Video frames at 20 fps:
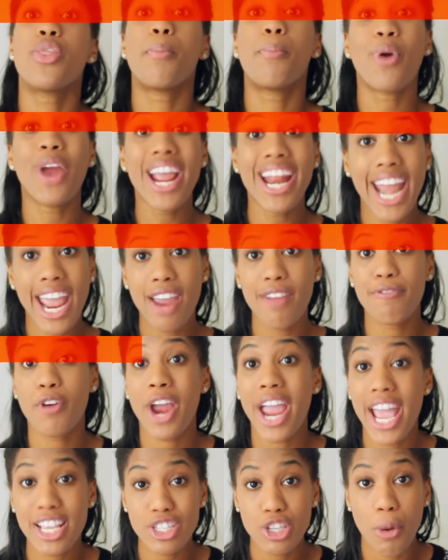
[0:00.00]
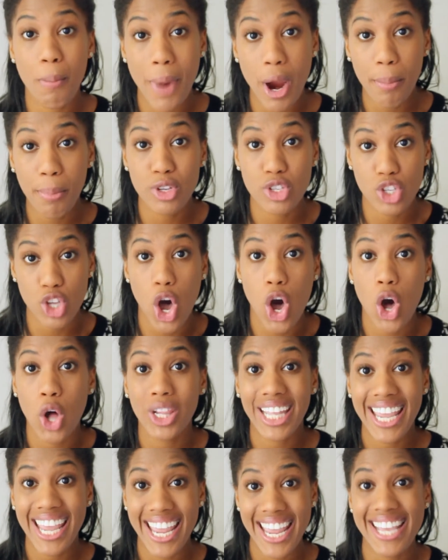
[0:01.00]
the brand name for
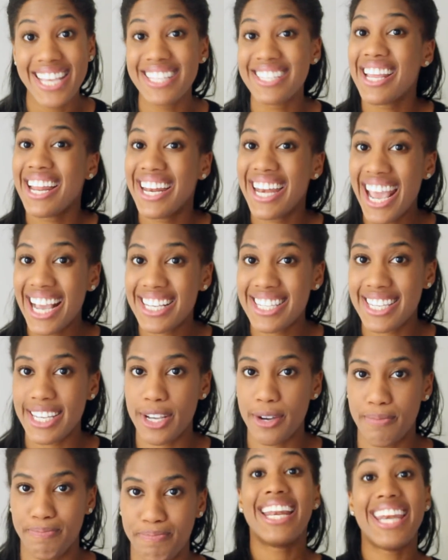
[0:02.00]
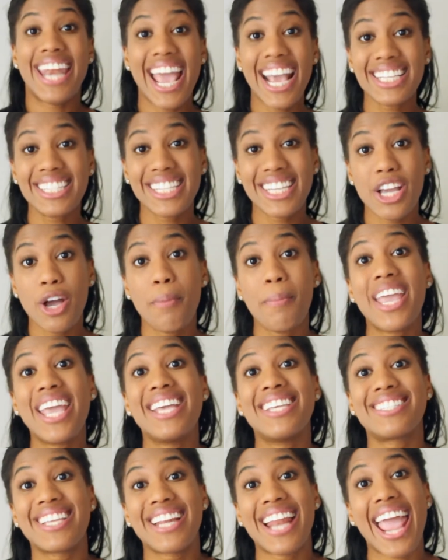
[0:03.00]
esomeprazole is Nexium. Nexium
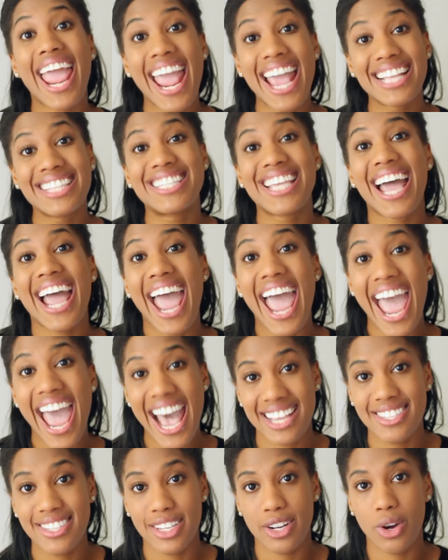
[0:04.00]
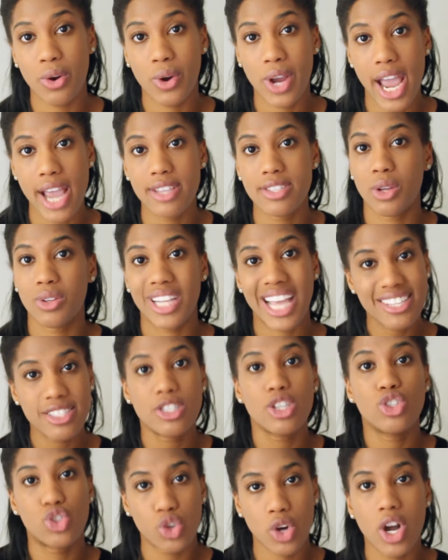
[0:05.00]
is an antacid, okay? So that's
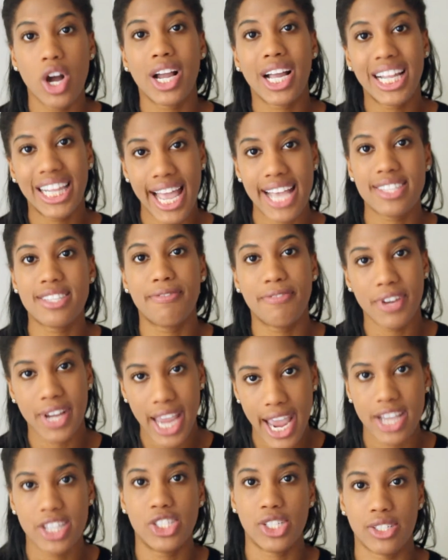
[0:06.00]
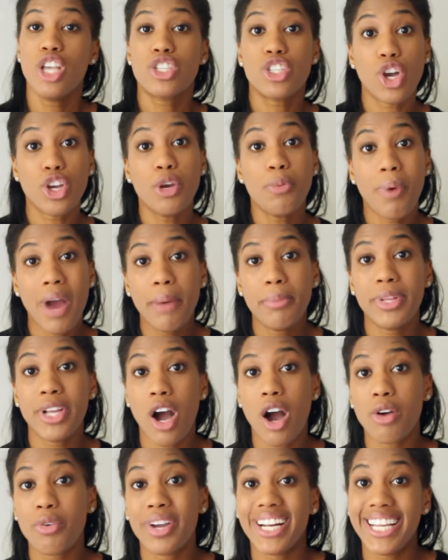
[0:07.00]
the drug classification. So you probably
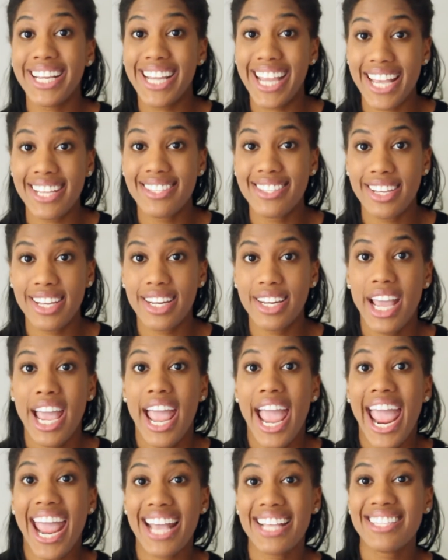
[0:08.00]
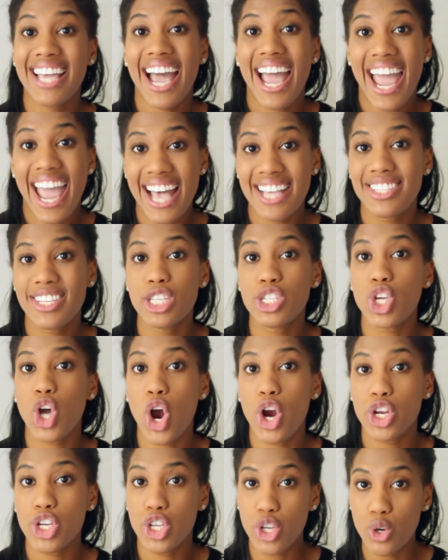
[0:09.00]
already guessed it. Antacids
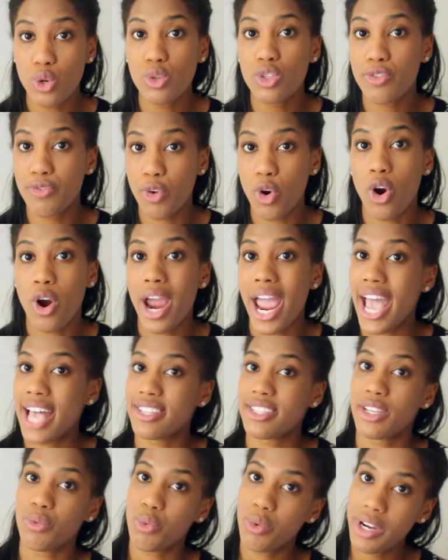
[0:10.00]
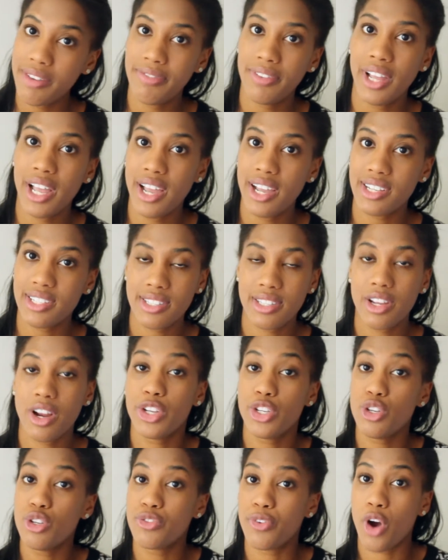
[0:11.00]
are used for acid reflux,
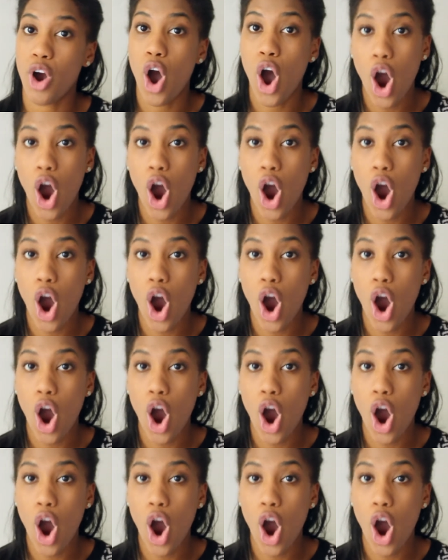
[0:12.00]
they're used for